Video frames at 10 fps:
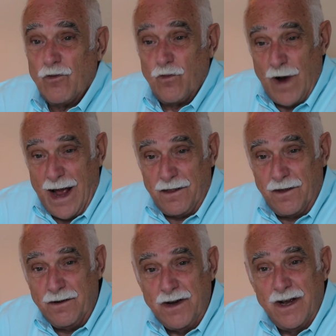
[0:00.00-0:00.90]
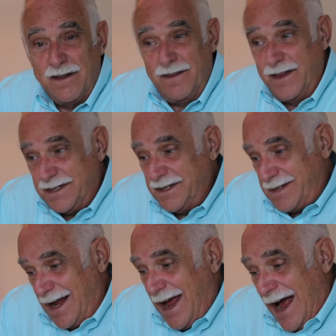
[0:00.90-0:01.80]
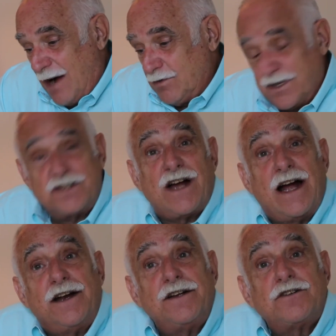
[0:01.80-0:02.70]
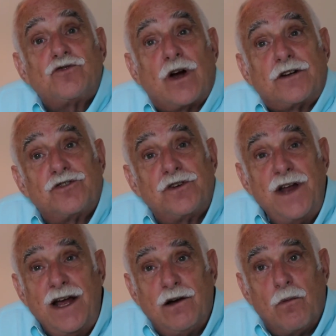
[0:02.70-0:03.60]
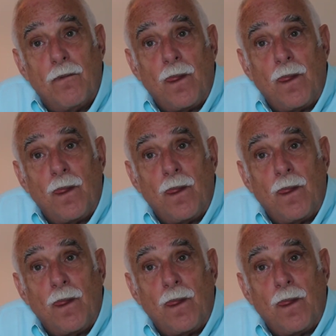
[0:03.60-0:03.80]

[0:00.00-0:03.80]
Rather, this is how society is structured now.